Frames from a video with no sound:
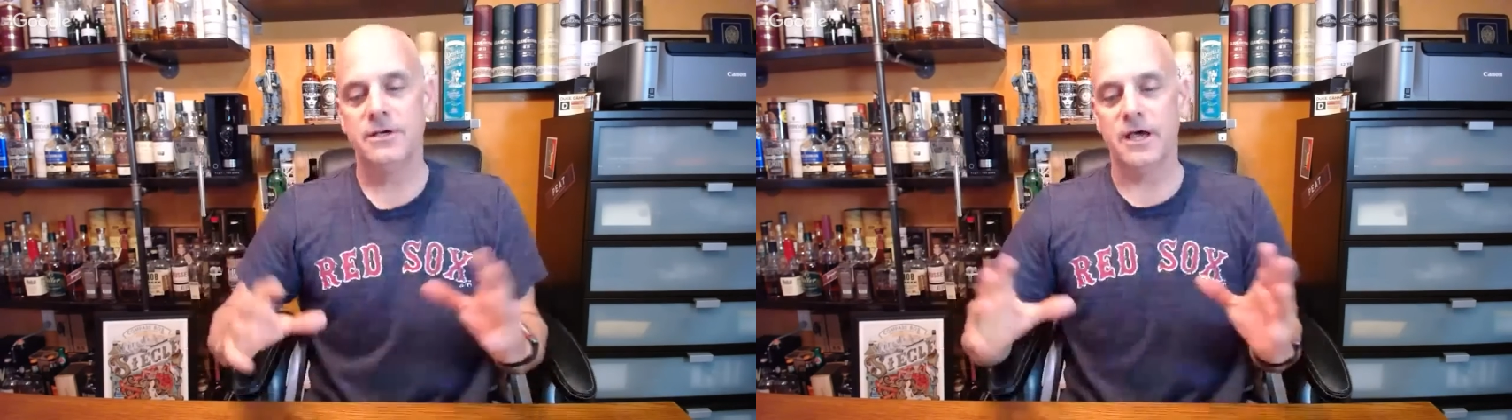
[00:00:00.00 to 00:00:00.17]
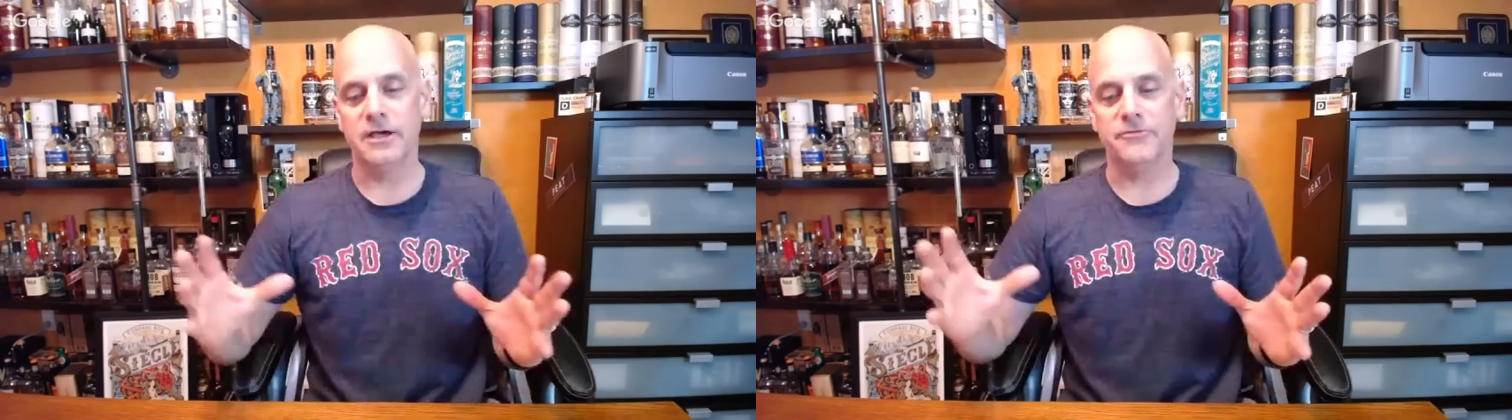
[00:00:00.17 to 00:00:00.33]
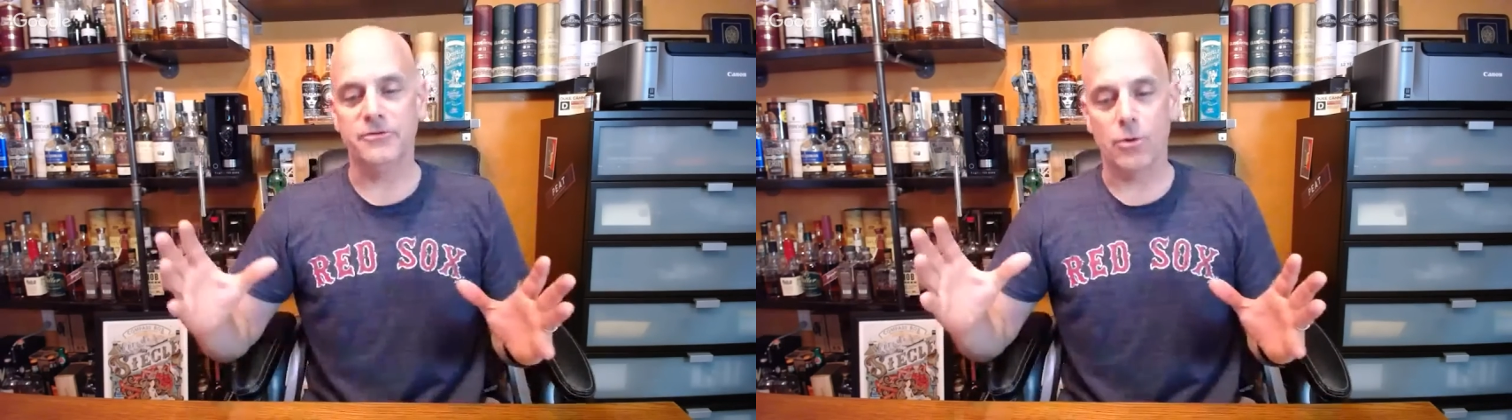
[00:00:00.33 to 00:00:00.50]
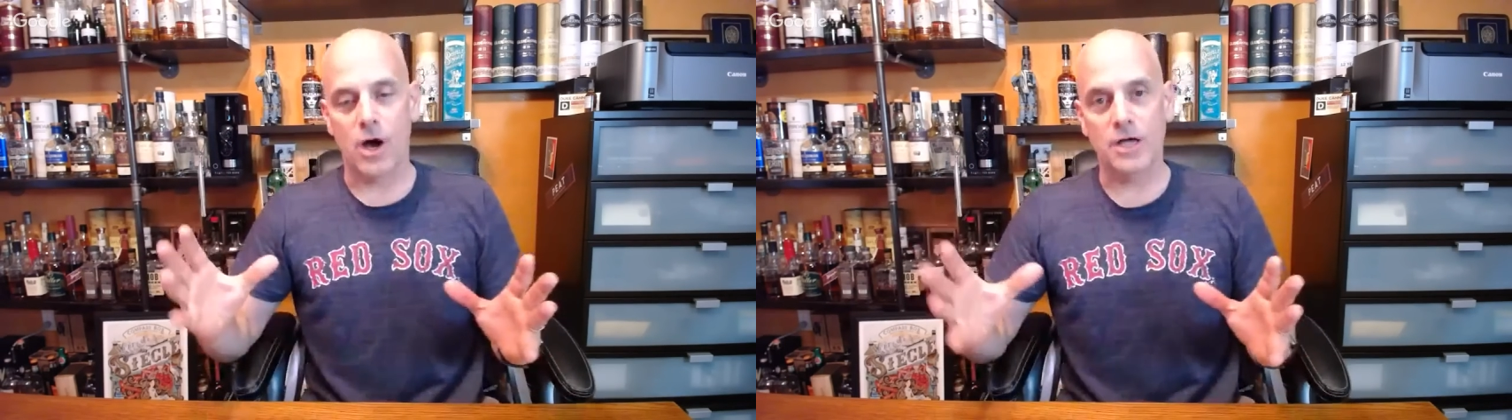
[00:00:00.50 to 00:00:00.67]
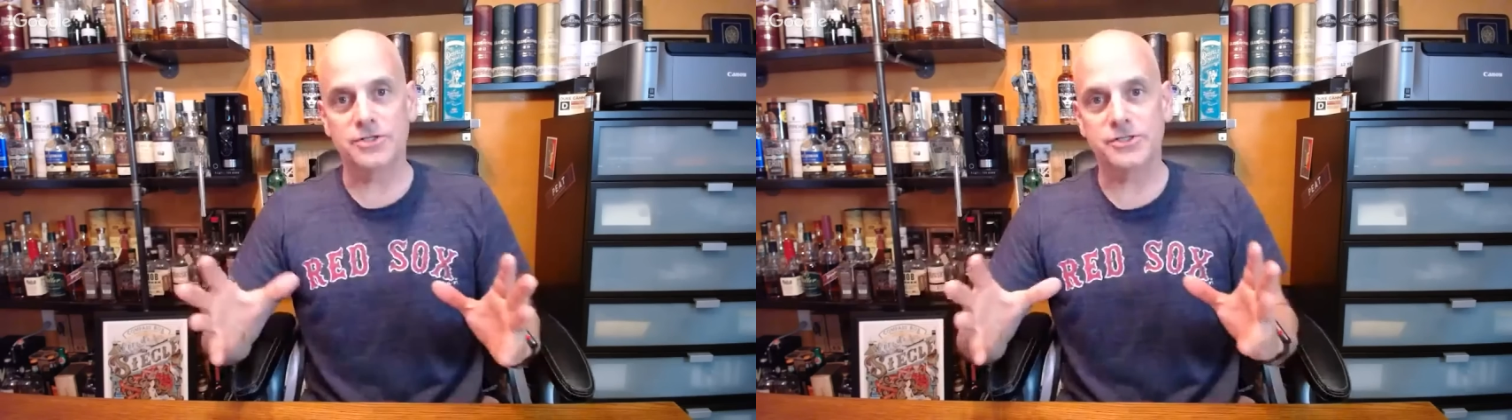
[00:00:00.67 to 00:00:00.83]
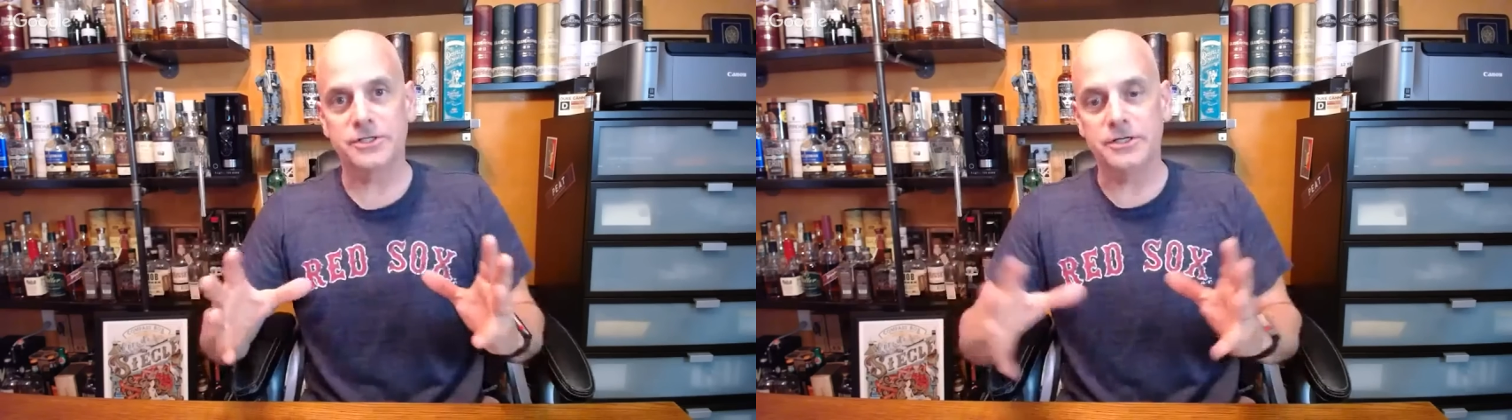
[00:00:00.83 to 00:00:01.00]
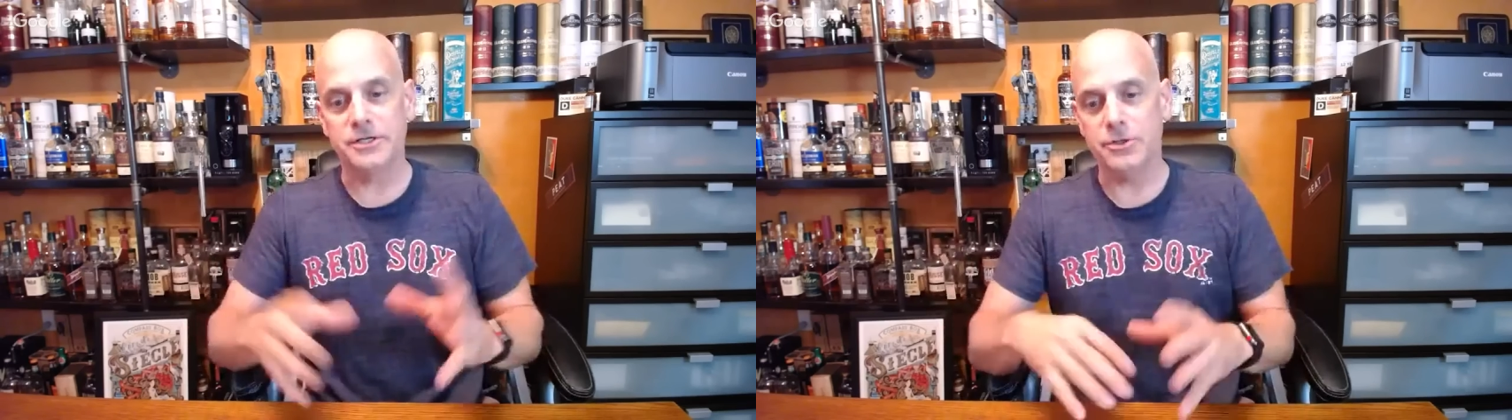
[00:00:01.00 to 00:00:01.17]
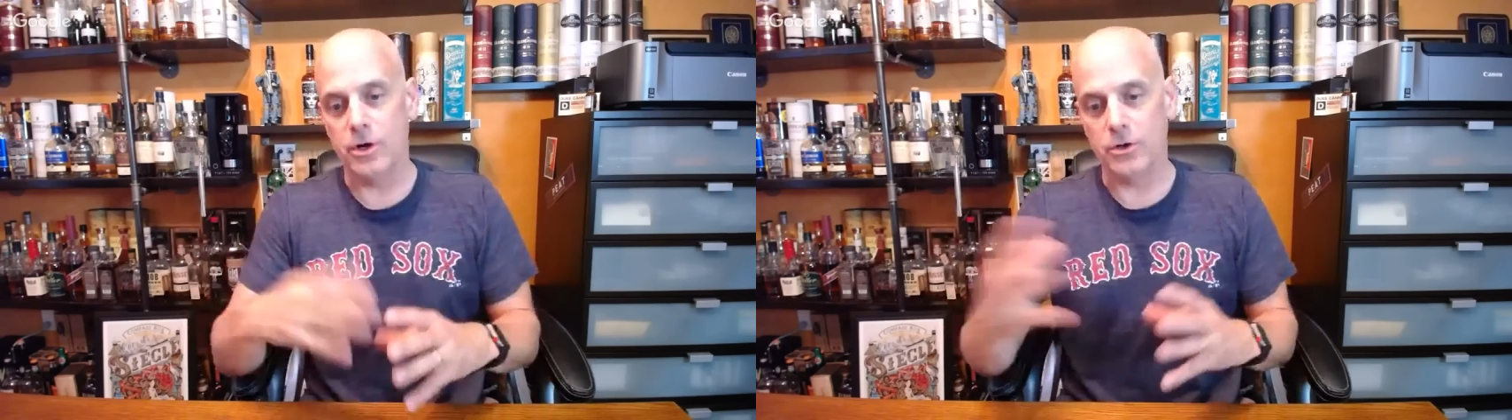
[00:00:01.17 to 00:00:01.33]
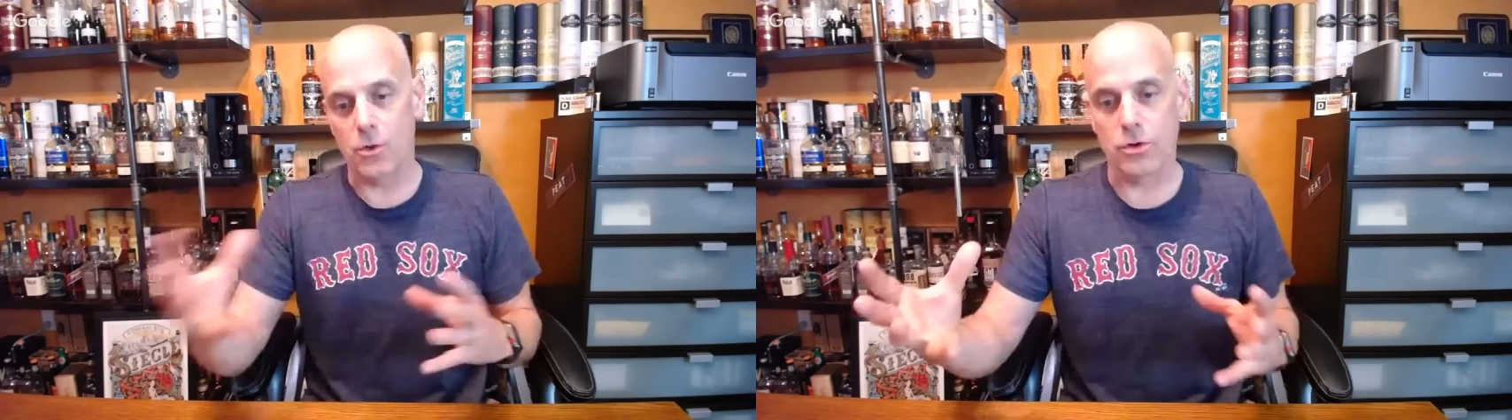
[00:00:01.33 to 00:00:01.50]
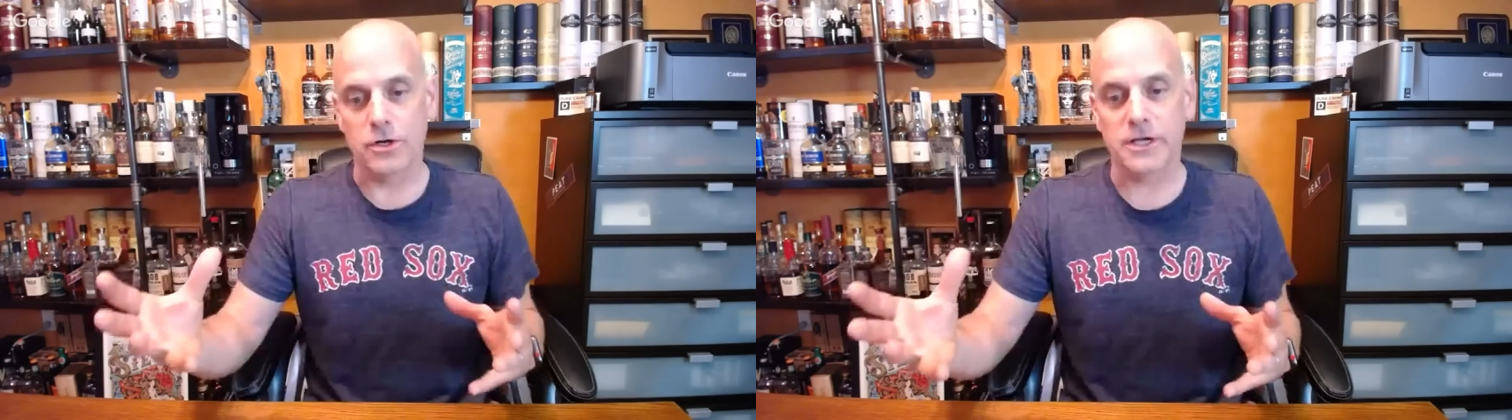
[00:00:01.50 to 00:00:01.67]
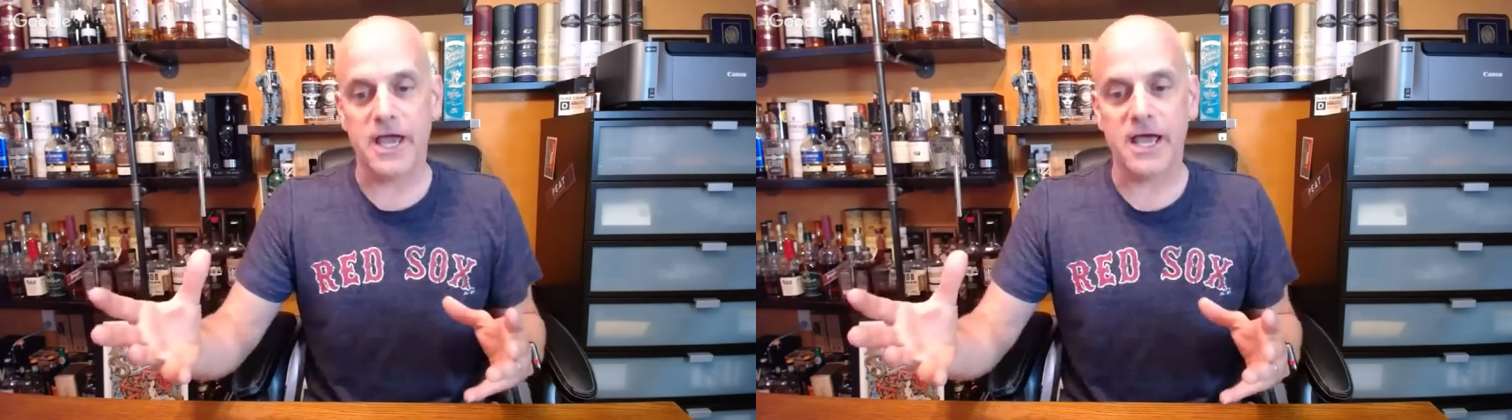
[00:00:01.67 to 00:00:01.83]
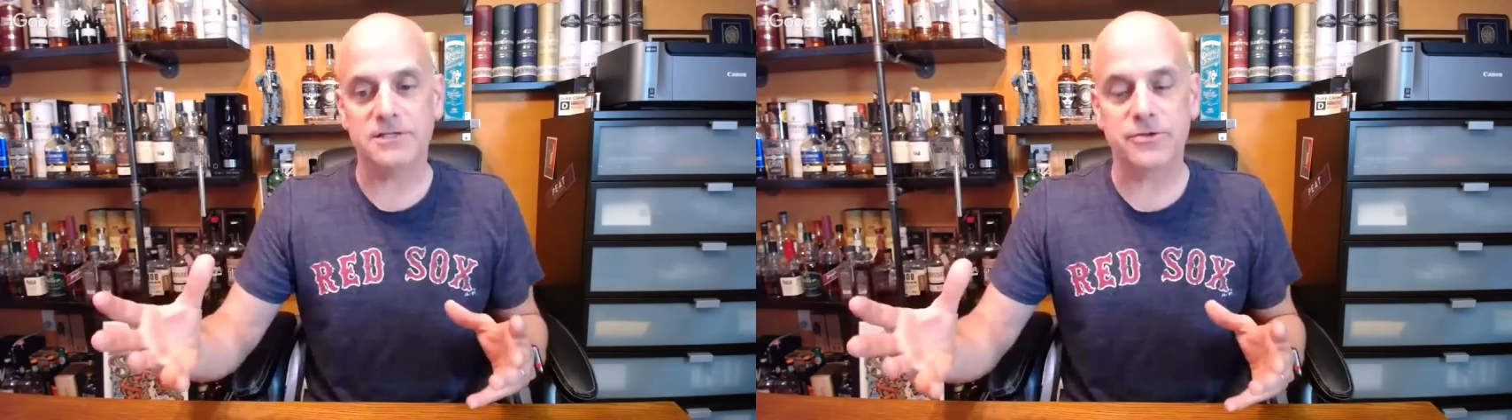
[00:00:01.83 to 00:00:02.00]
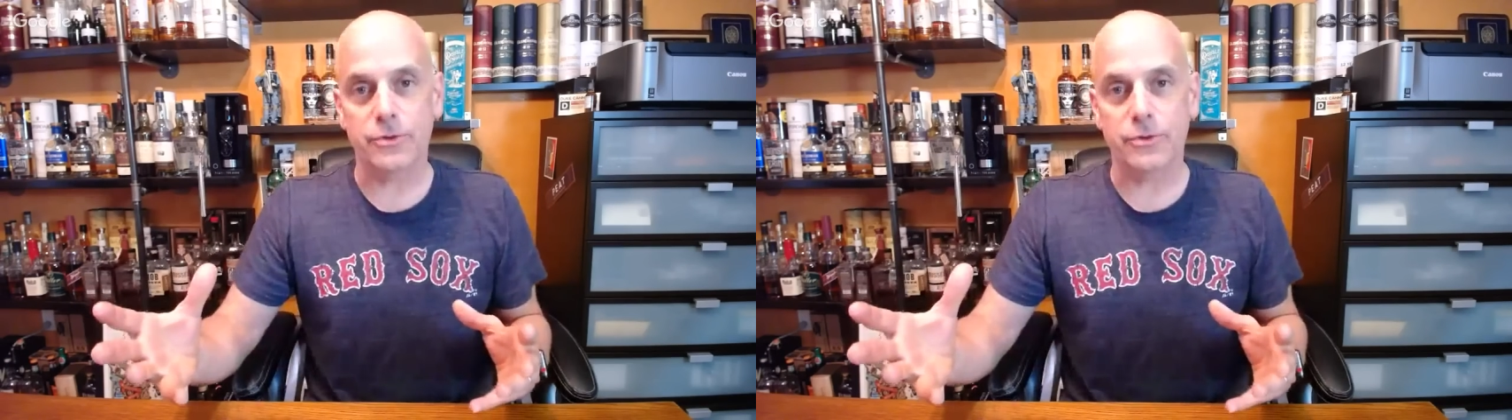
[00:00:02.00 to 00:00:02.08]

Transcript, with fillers: Uh, if you're watching and you want to order a cask